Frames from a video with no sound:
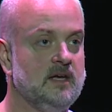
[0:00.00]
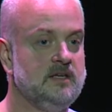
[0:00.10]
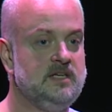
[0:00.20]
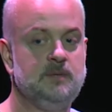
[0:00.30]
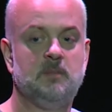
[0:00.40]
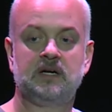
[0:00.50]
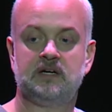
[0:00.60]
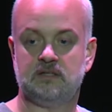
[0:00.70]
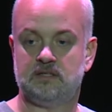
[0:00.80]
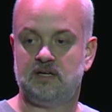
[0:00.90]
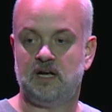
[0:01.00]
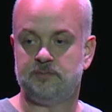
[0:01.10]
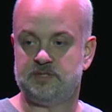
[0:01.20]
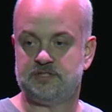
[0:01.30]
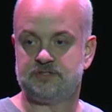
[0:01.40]
debunker of
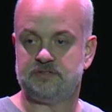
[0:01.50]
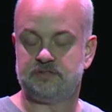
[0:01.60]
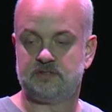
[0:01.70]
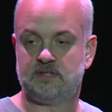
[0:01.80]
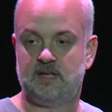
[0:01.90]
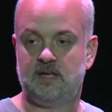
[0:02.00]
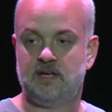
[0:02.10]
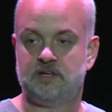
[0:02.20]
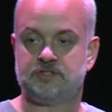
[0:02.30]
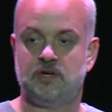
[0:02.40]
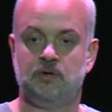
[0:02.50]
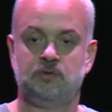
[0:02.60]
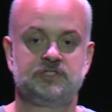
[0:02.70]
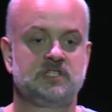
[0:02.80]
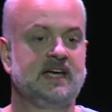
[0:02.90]
magicians. So,
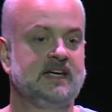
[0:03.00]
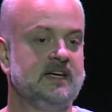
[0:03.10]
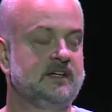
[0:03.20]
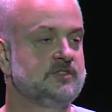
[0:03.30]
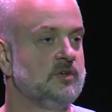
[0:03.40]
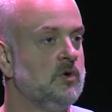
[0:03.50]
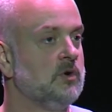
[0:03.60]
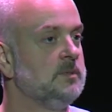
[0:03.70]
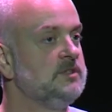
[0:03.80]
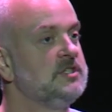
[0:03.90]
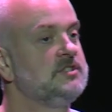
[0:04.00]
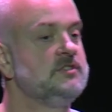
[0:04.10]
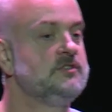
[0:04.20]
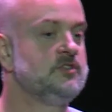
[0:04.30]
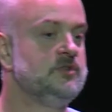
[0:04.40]
psychics or
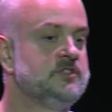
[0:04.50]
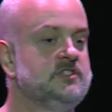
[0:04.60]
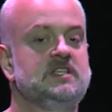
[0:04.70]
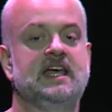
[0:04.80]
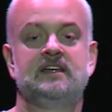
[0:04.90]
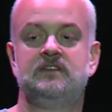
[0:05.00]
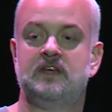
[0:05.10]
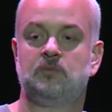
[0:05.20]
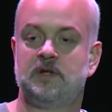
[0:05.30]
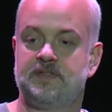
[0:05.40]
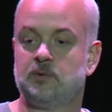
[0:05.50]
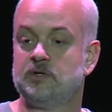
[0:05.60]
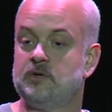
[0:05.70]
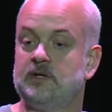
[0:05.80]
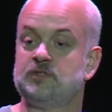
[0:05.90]
magicians who said that what they were
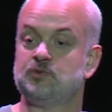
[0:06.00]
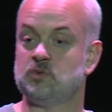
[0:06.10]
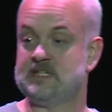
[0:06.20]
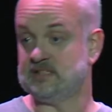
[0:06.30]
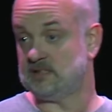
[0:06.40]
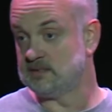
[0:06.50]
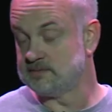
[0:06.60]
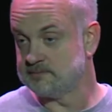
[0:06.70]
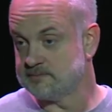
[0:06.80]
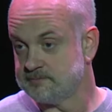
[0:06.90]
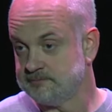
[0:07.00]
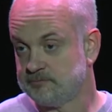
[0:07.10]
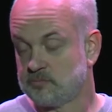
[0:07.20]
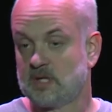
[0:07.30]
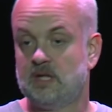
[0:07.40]
doing was real.
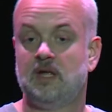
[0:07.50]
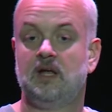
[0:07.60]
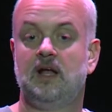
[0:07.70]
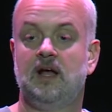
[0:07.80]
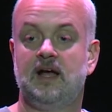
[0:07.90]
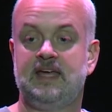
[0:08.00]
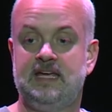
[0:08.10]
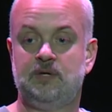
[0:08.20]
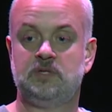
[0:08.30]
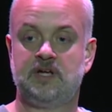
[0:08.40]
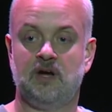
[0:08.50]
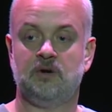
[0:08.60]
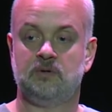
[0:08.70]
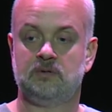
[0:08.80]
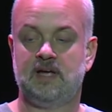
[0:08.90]
He would
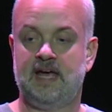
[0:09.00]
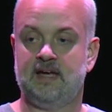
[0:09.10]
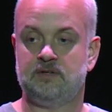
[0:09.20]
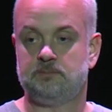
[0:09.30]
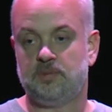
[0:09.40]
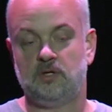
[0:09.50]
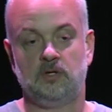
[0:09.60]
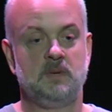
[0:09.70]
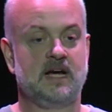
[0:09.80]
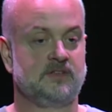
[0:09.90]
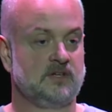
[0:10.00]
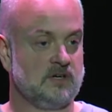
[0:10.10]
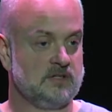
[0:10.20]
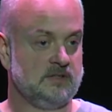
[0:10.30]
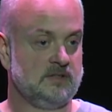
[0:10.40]
go and pull back the
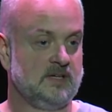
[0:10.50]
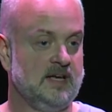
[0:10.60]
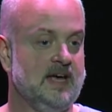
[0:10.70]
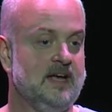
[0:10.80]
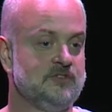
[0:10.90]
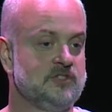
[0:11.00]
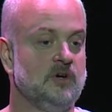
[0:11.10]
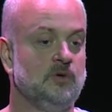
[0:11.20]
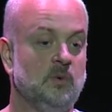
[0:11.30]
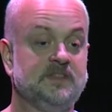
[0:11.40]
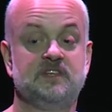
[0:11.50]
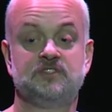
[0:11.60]
curtain and show what the